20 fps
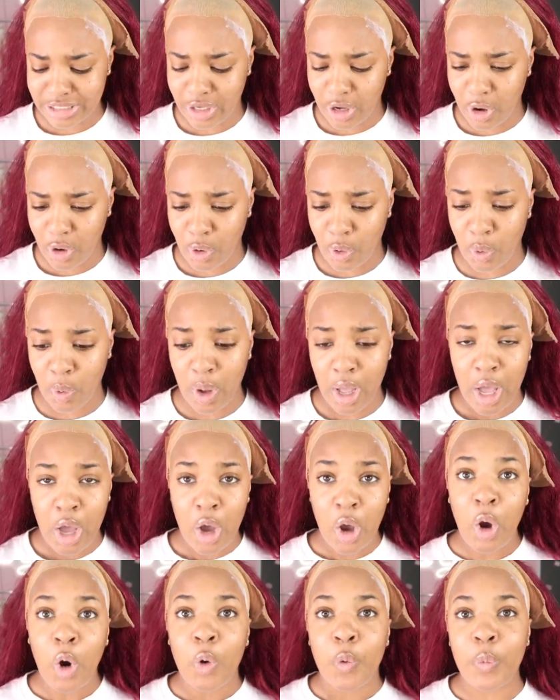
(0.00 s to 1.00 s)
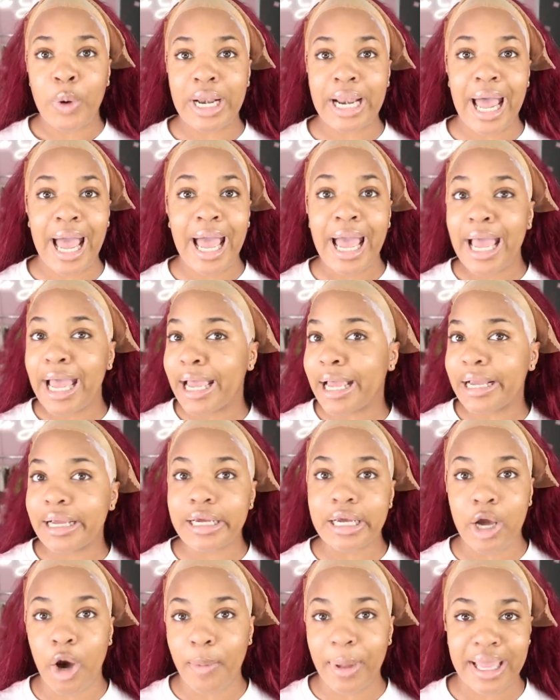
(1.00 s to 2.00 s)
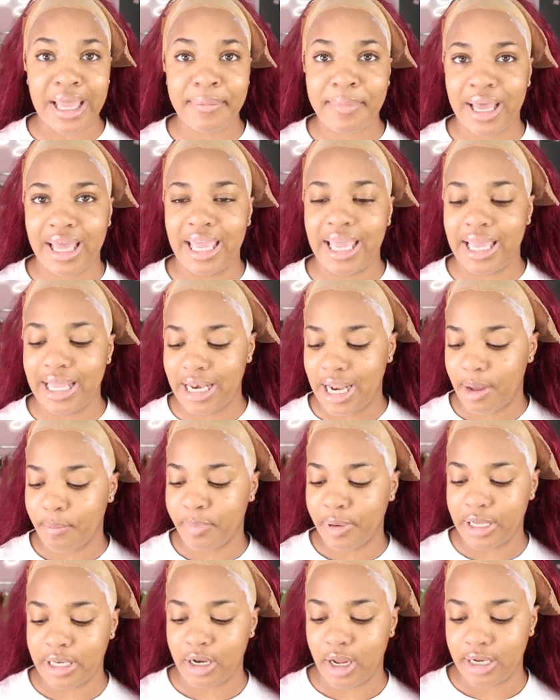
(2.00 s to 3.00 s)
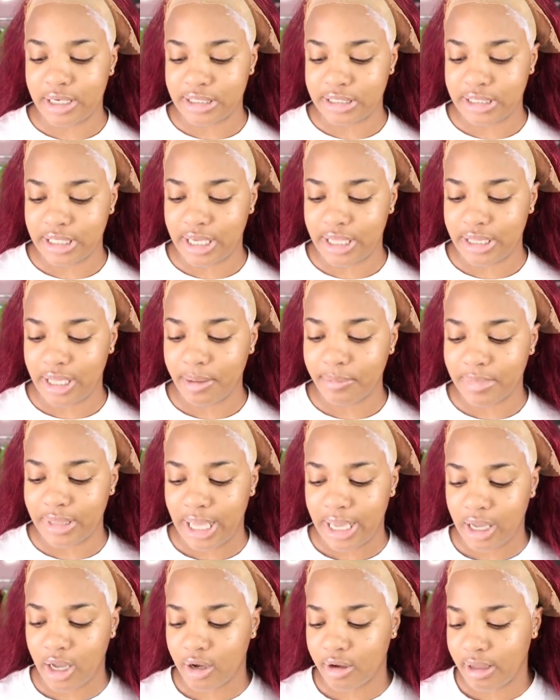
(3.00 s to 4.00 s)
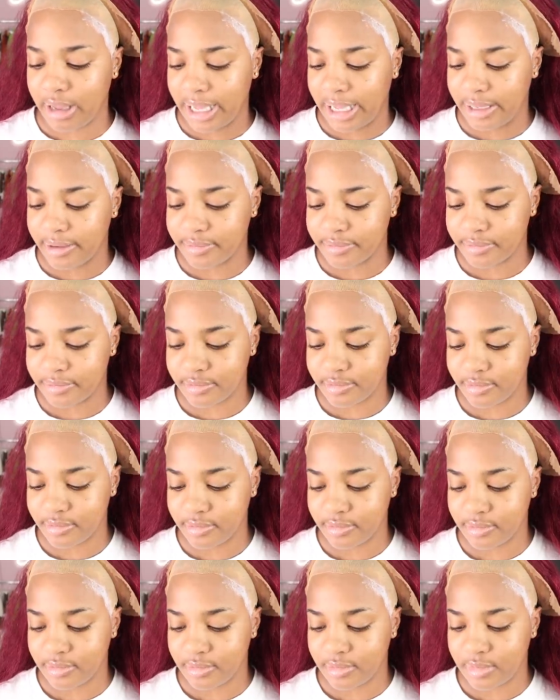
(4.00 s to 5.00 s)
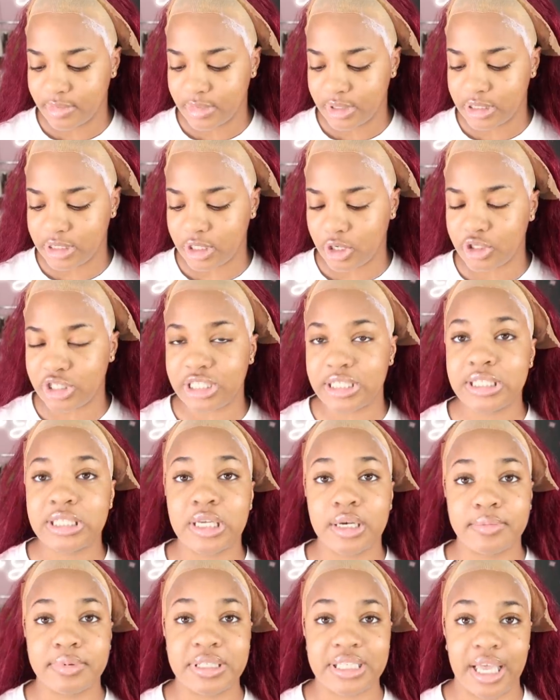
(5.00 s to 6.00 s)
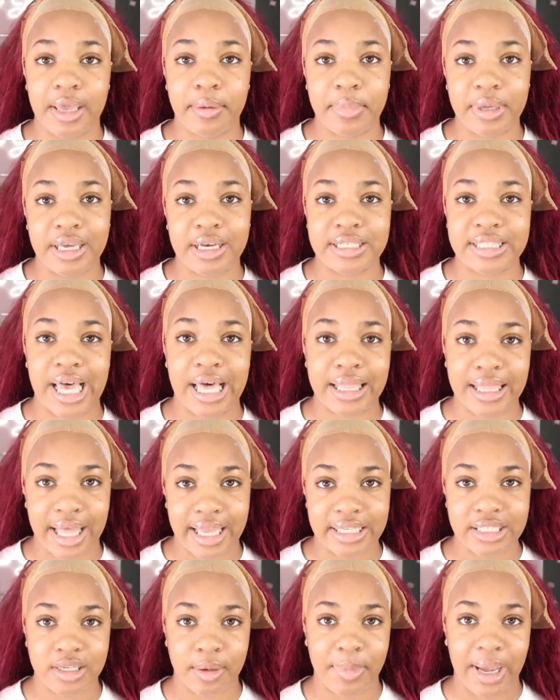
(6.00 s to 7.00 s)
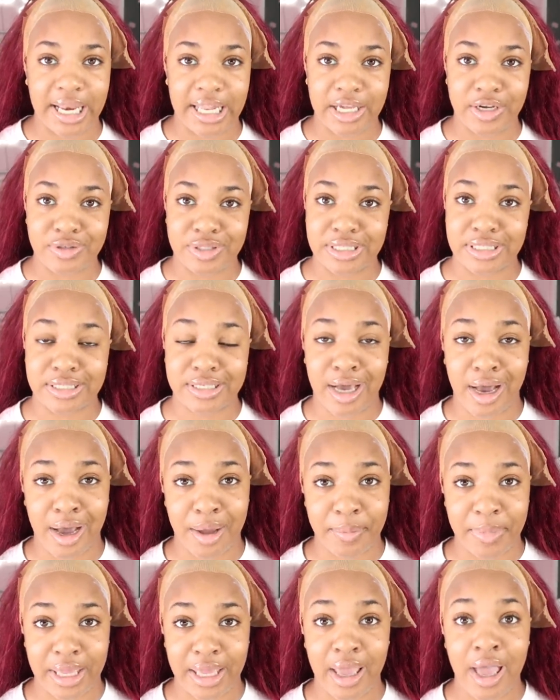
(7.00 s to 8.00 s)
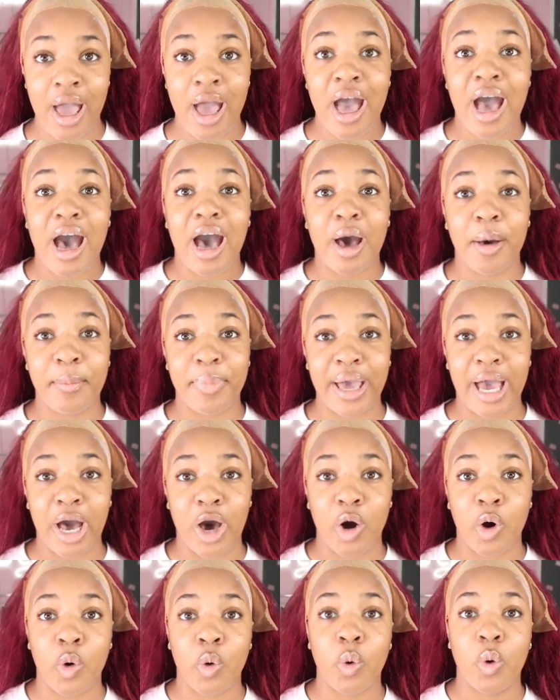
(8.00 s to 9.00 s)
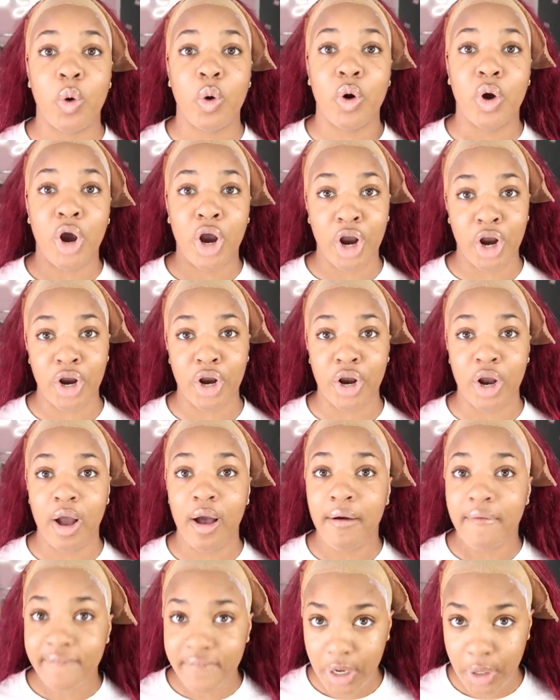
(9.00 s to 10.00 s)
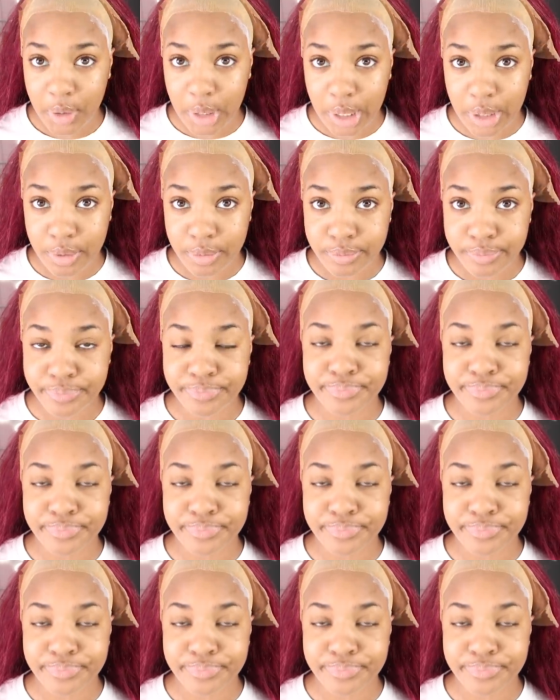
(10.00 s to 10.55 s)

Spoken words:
So when I go back in my head and I'm putting all this together, I'm like, okay, so she's upset because I like somebody else's comment about her photo